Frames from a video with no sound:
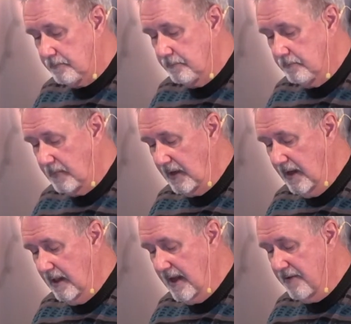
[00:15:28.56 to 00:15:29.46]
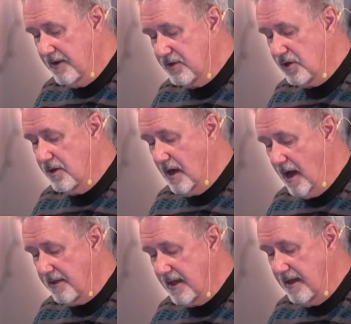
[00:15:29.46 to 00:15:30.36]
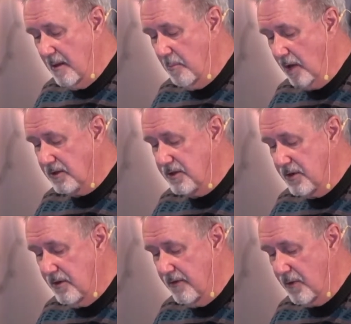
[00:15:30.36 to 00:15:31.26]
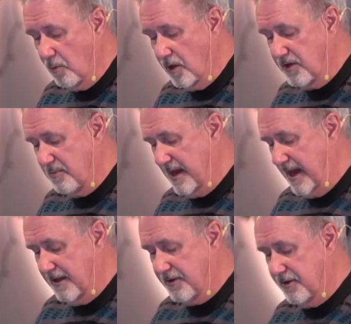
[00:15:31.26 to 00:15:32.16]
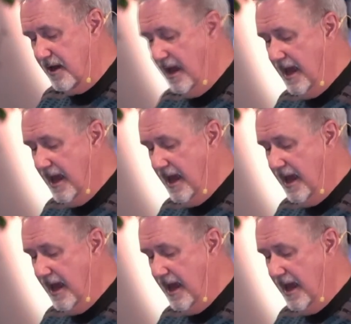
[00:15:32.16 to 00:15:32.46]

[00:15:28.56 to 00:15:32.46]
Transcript: In 11, should not the multitude of the words be answered,